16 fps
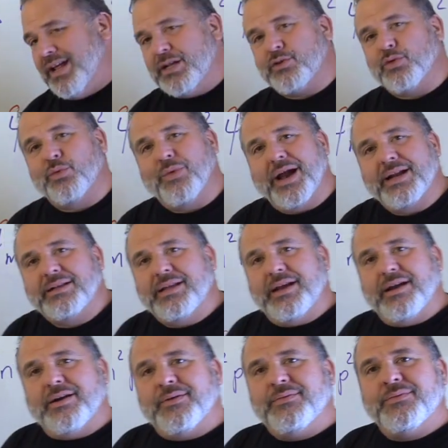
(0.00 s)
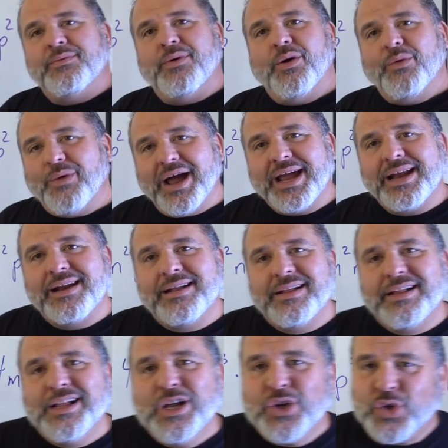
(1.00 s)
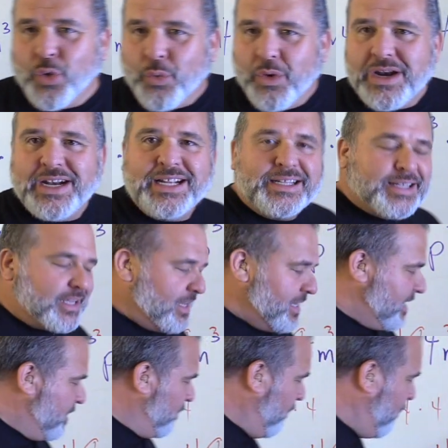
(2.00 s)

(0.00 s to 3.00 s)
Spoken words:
answer right there. All right? So what it is again?